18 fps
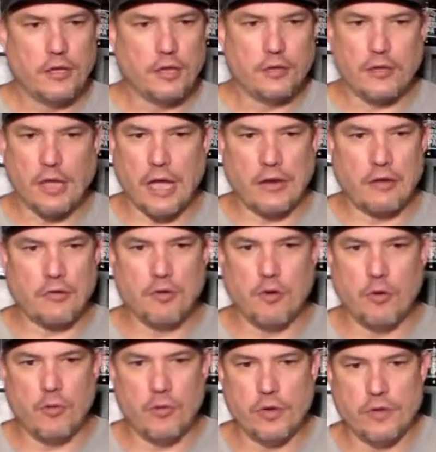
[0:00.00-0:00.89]
I don't
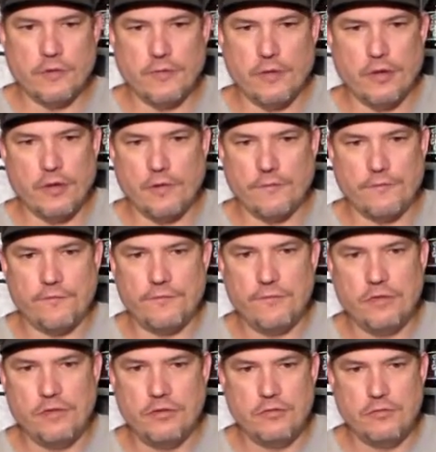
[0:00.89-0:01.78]
know if
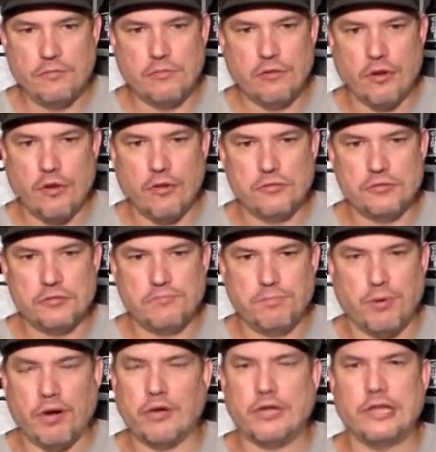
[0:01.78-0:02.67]
dogs
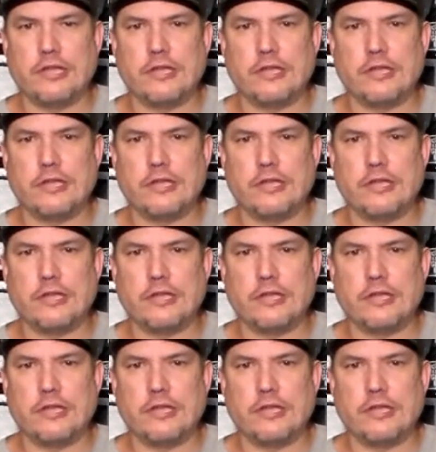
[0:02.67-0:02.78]
bark